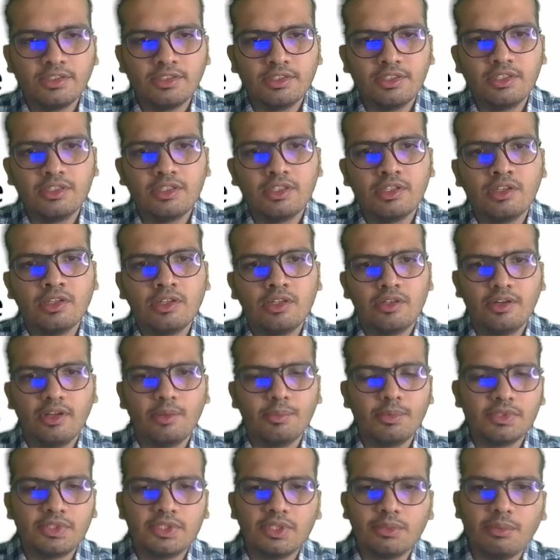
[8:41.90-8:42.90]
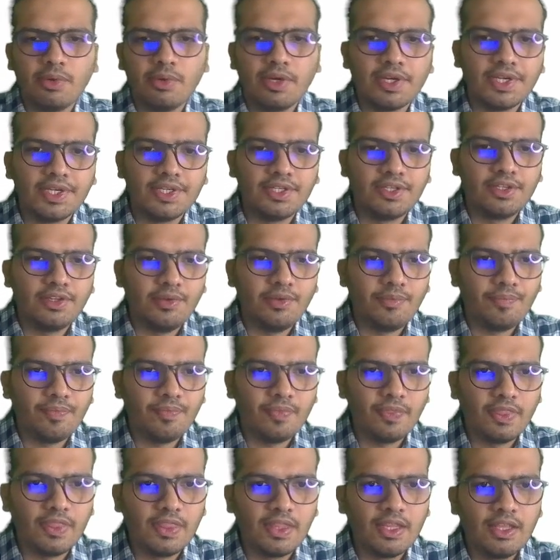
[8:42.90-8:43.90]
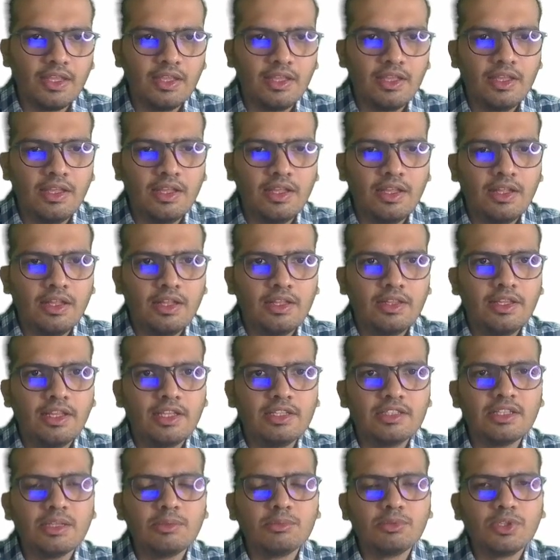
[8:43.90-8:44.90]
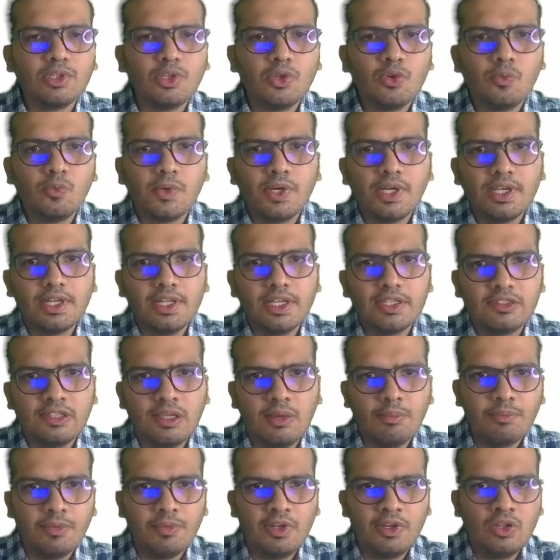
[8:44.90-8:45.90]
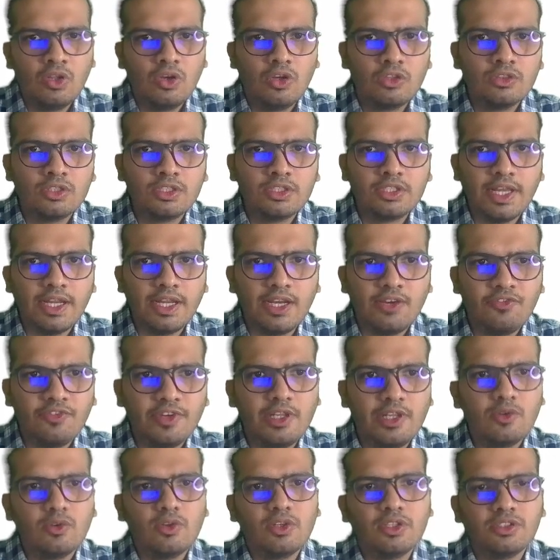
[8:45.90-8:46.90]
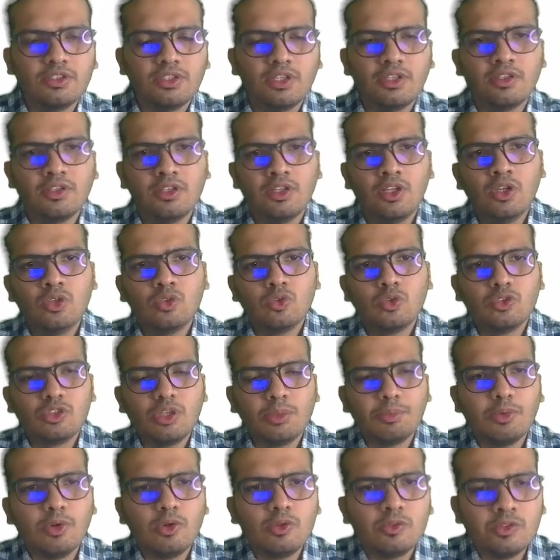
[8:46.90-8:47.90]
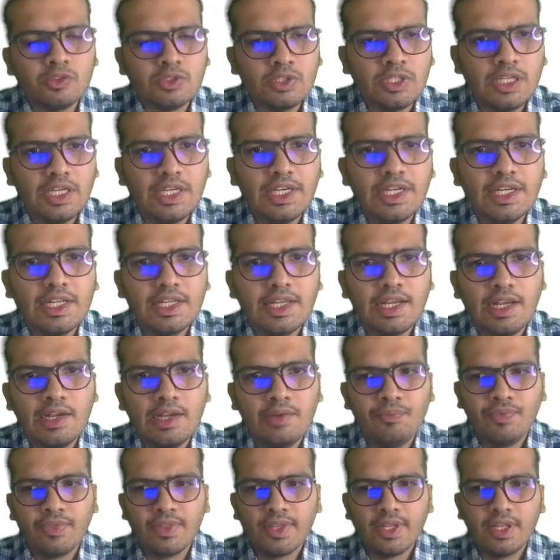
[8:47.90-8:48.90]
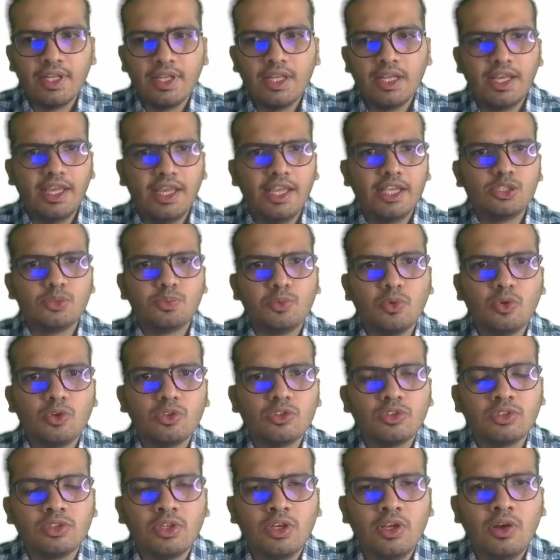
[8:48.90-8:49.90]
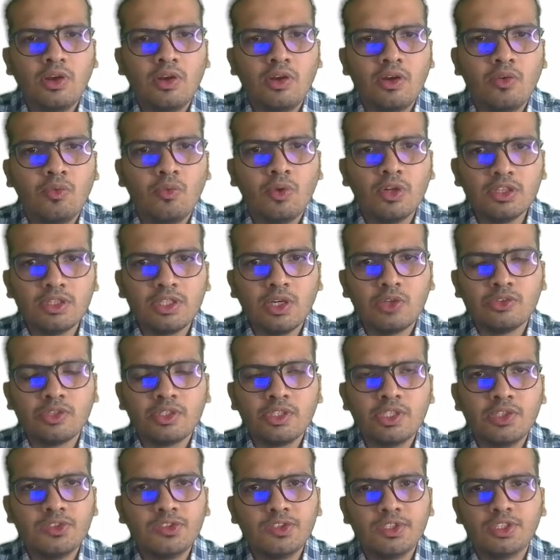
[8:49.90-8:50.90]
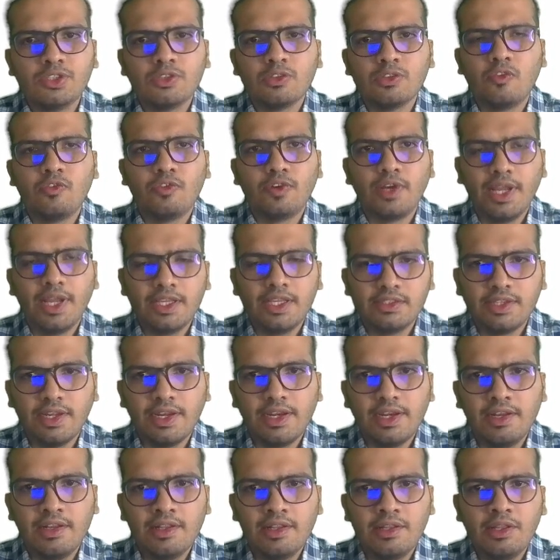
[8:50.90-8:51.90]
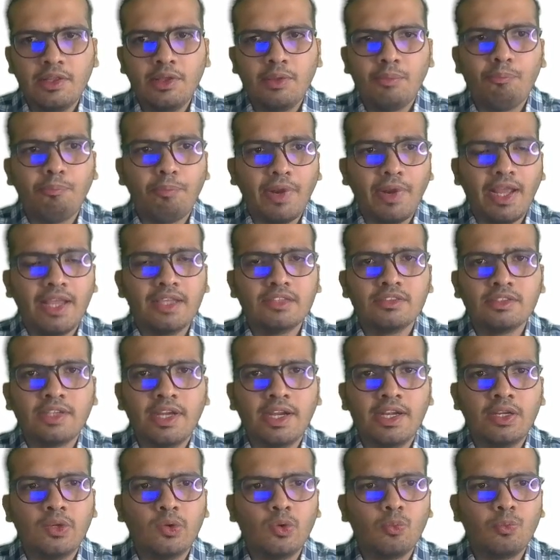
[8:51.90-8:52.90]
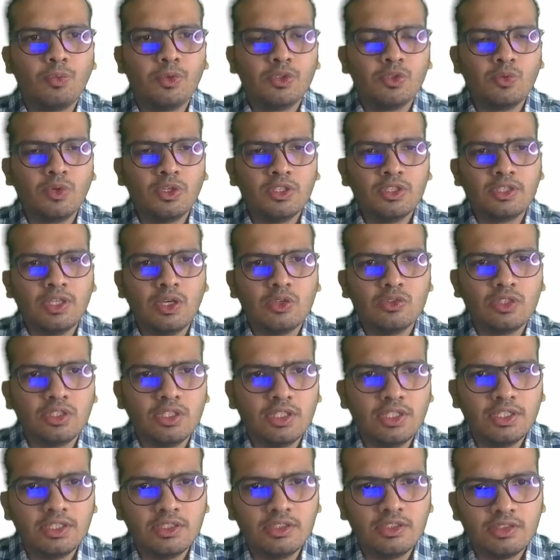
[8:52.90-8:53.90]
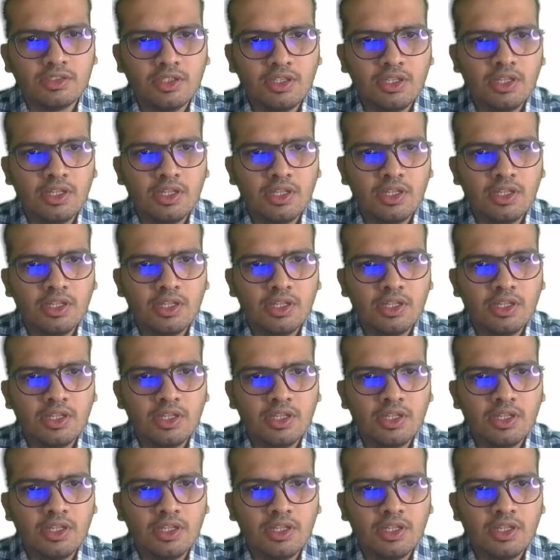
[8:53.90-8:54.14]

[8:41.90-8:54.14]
in the domestic market. Then comes a numerical example on the tariff calculation. So suppose India exports 1000 units of textile priced at rupees 1000 each